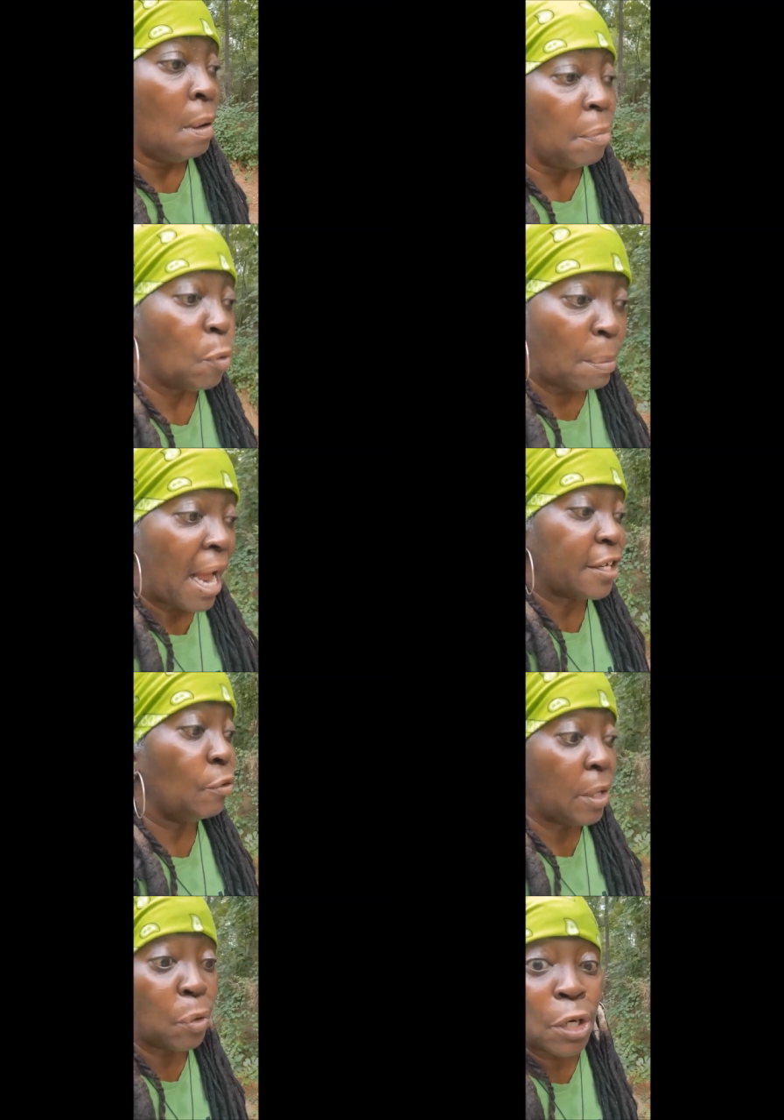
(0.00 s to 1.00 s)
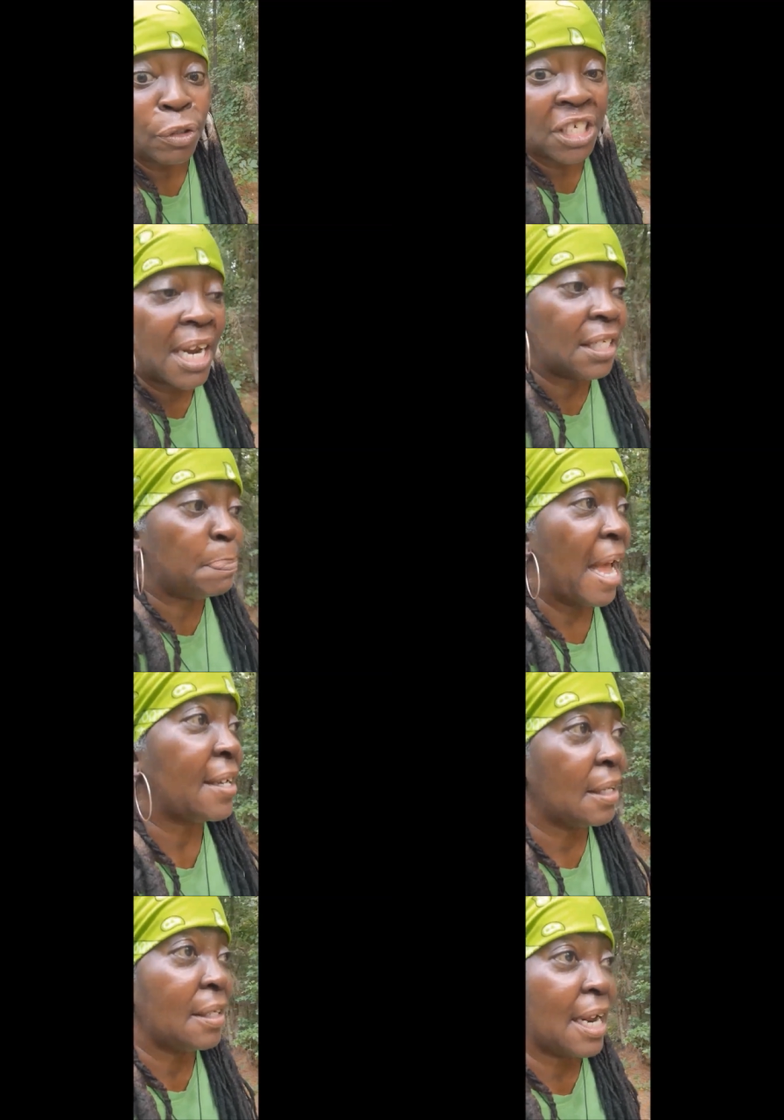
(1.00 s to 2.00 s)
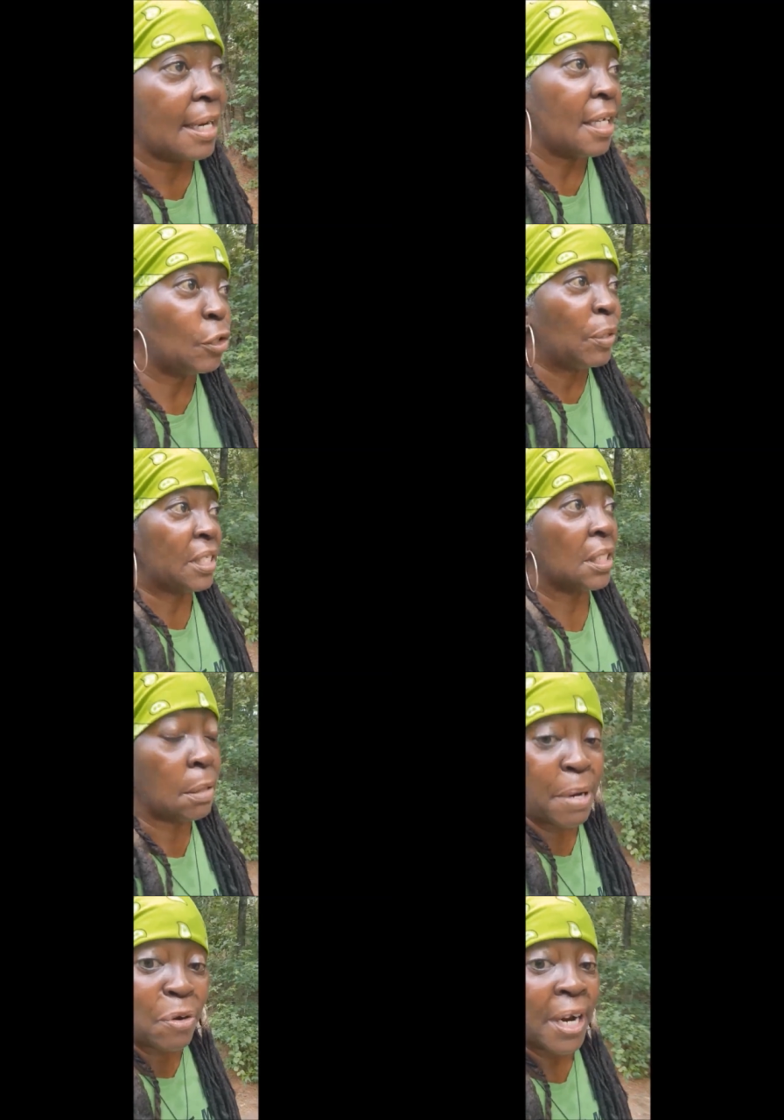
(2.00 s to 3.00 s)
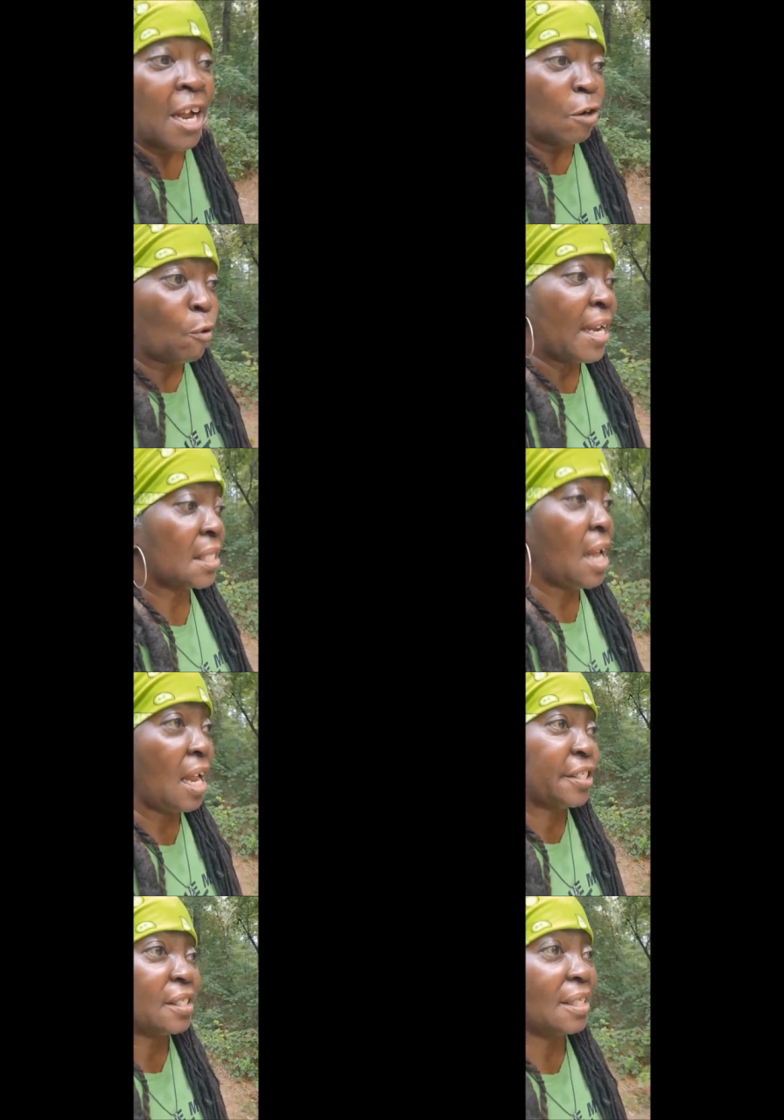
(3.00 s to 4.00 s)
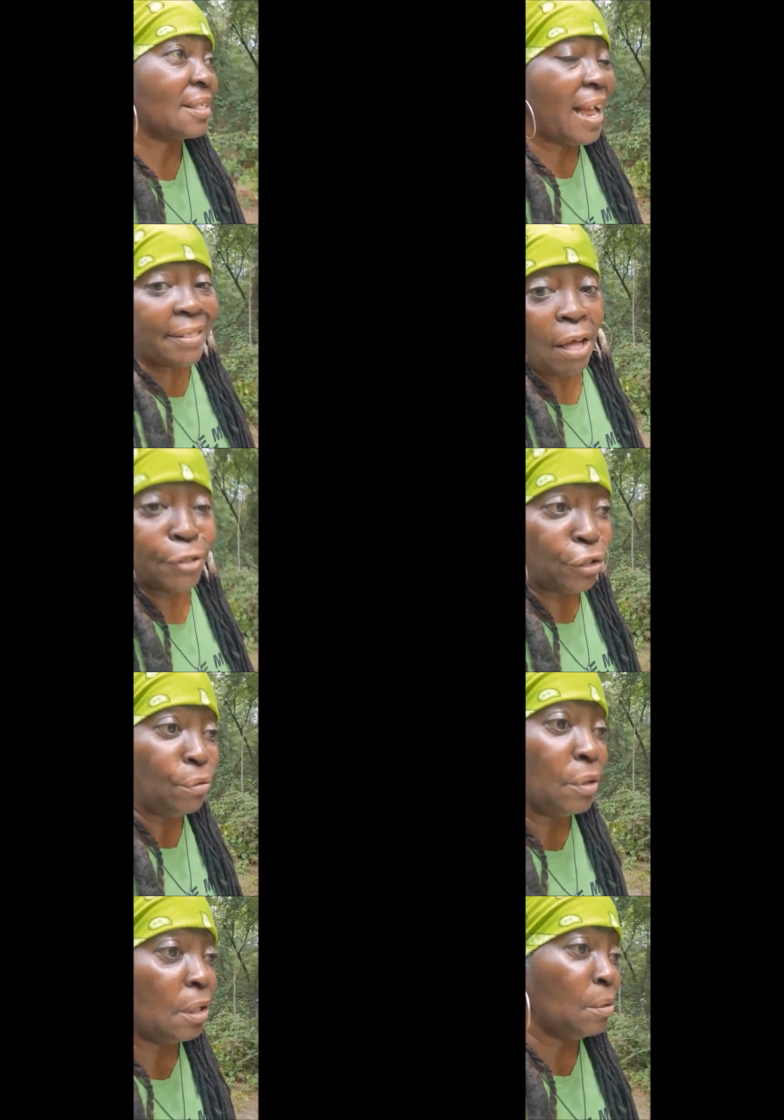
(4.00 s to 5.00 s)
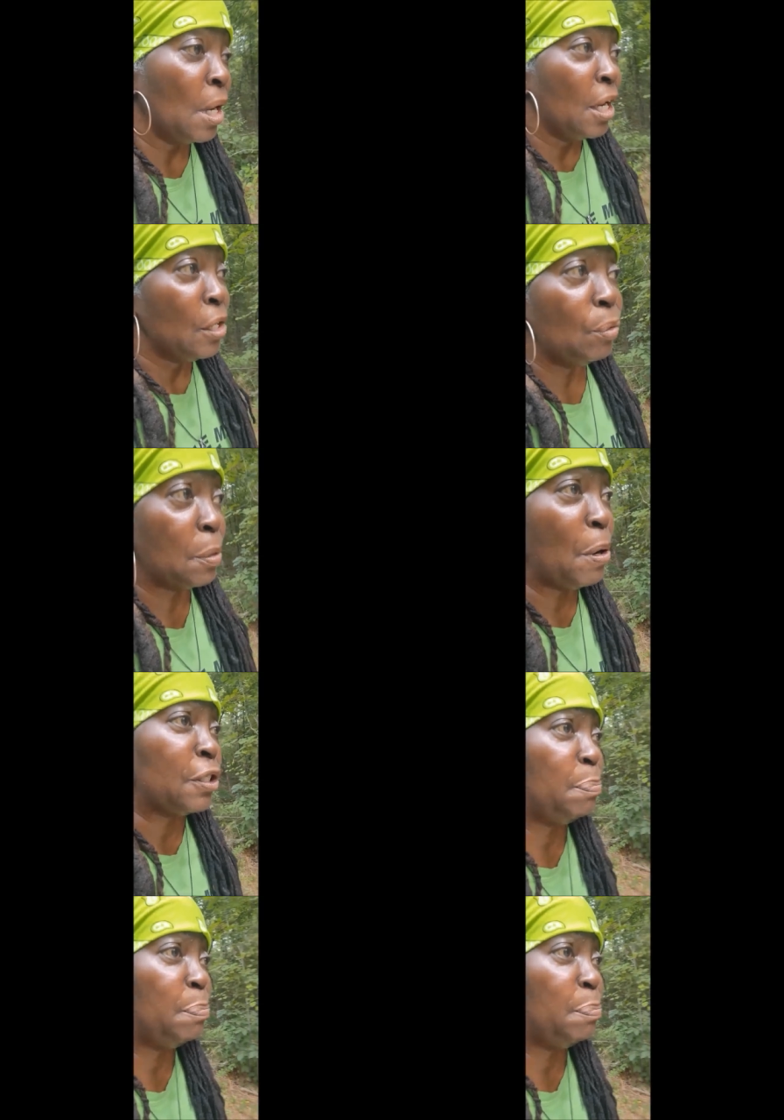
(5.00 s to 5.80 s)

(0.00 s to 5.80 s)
Well, remind you, there were no J's back in the day. So it's a spirit. Christ consciousness. I thought you knew you were supposed to